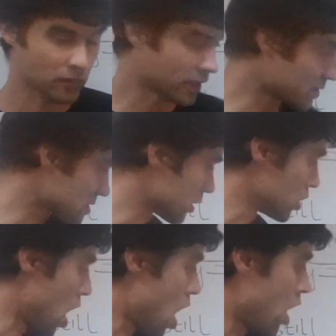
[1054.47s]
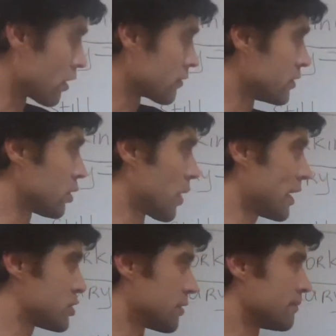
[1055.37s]
Because long,
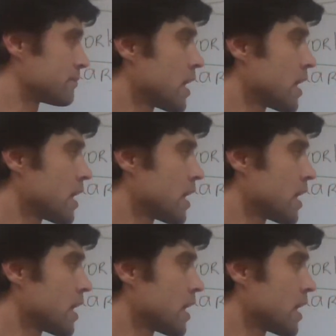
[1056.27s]
duration.